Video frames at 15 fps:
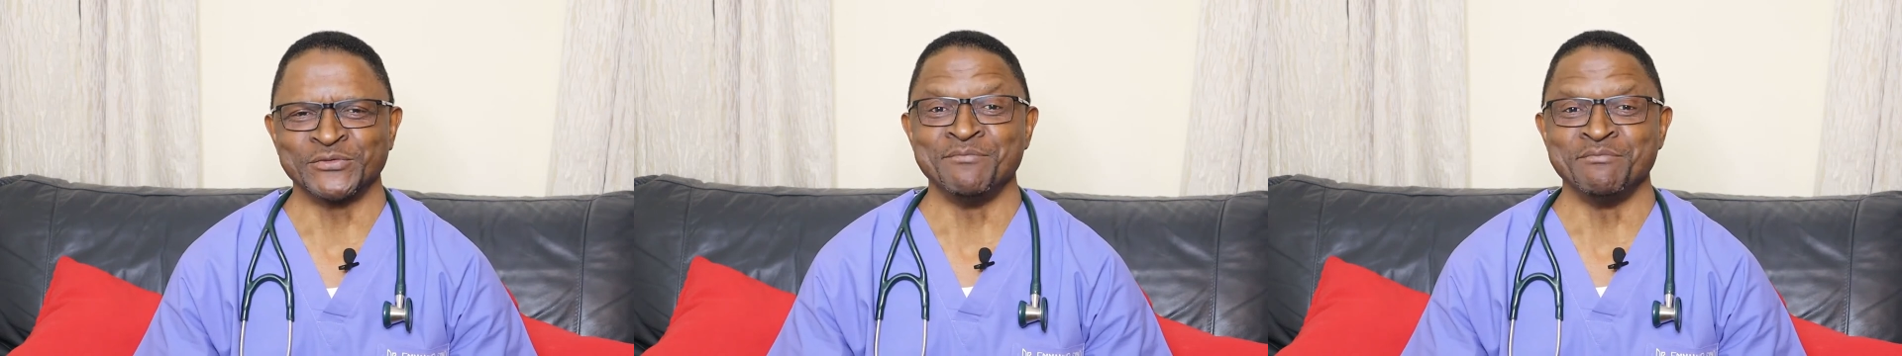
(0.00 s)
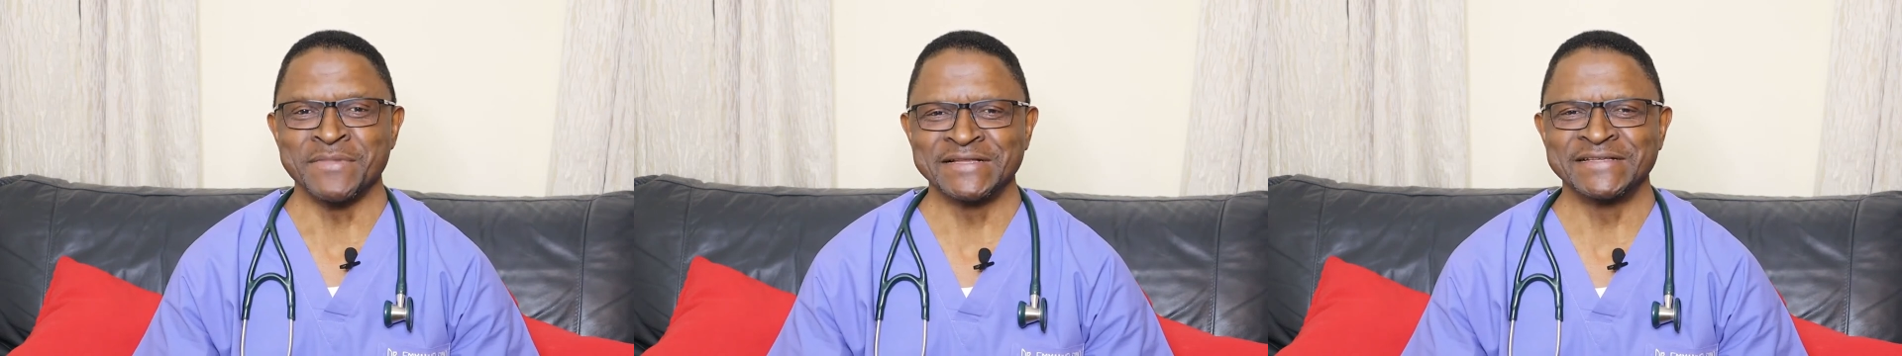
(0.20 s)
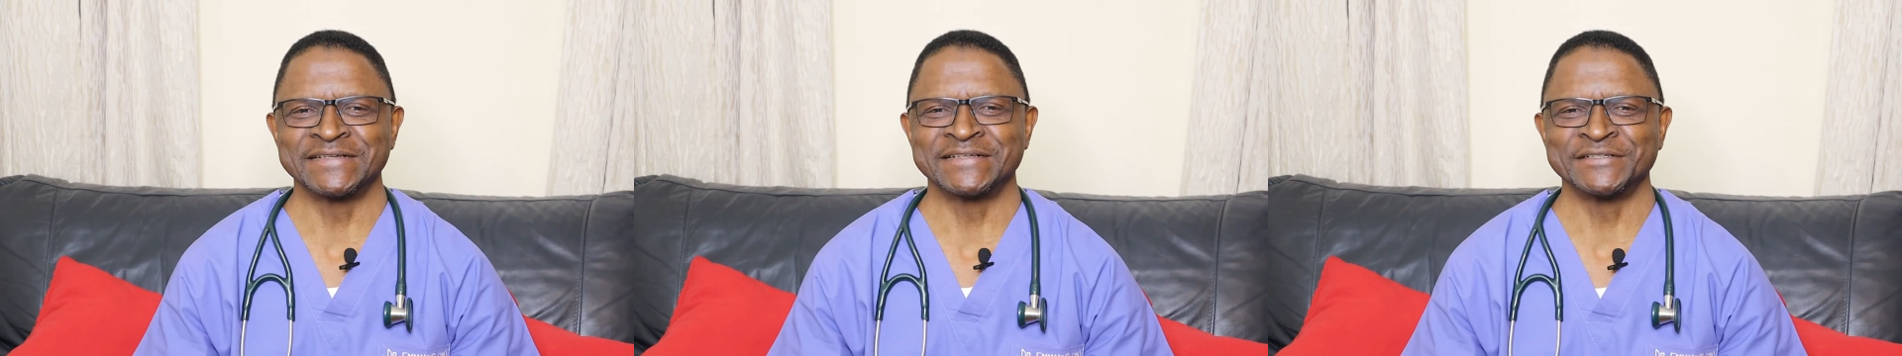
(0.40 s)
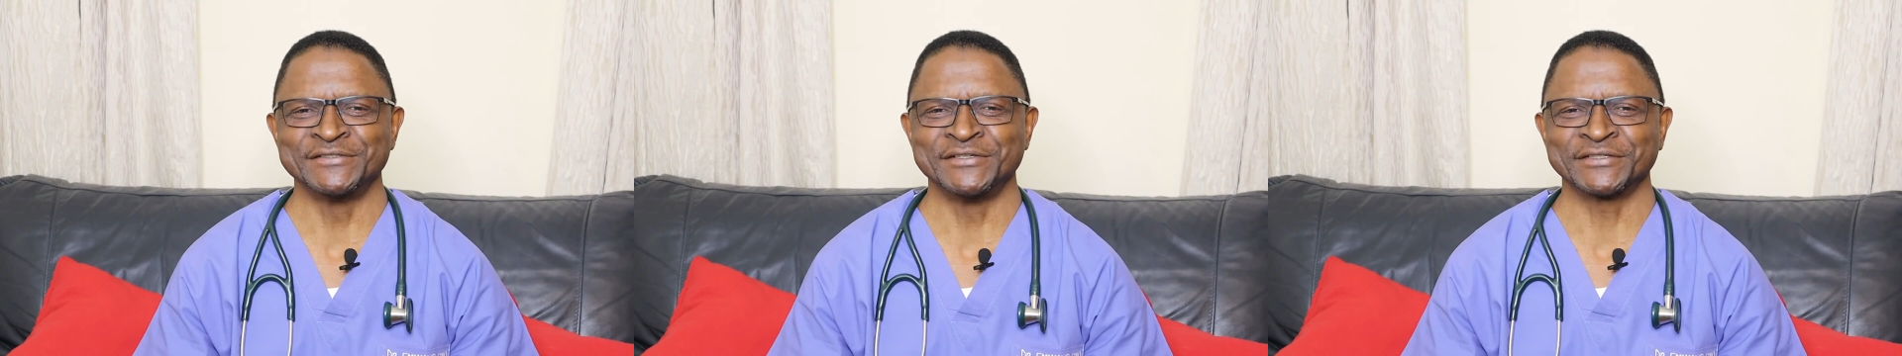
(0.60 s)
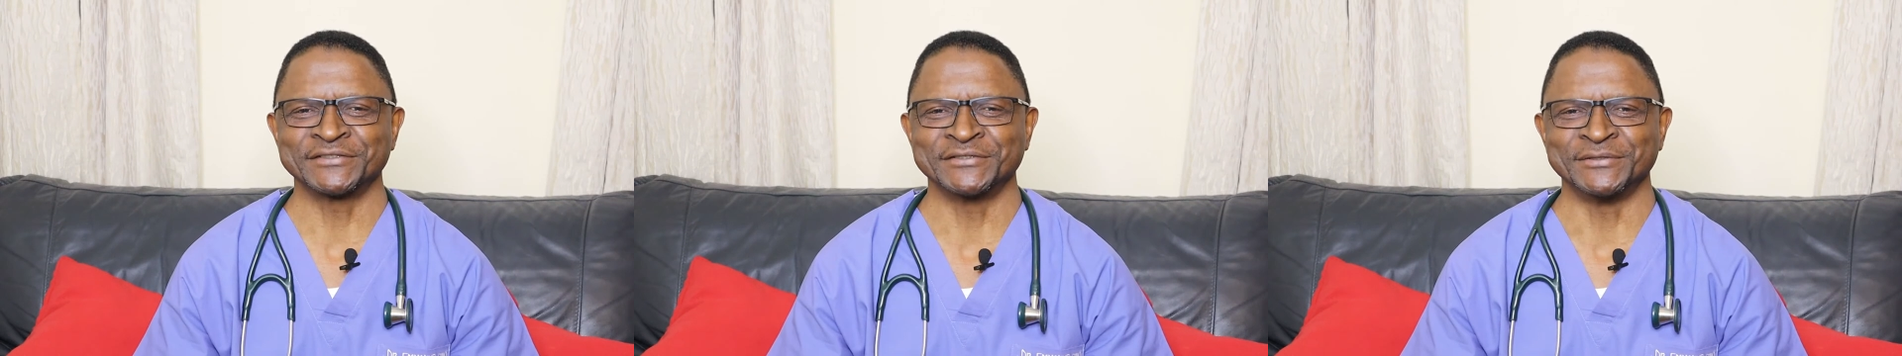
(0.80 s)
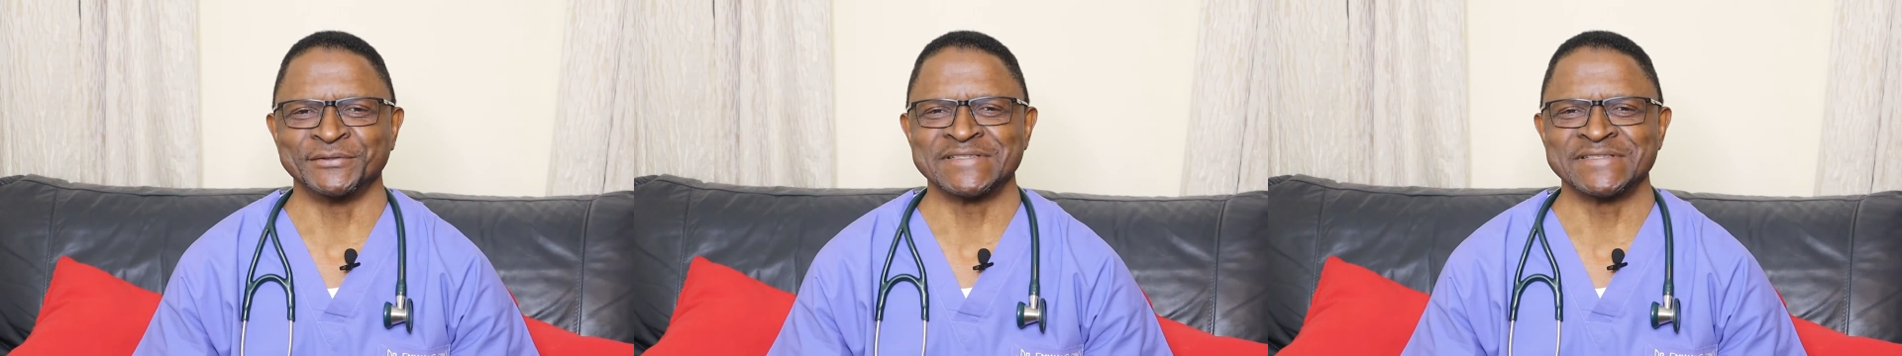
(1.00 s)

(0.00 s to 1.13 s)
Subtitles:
a medical doctor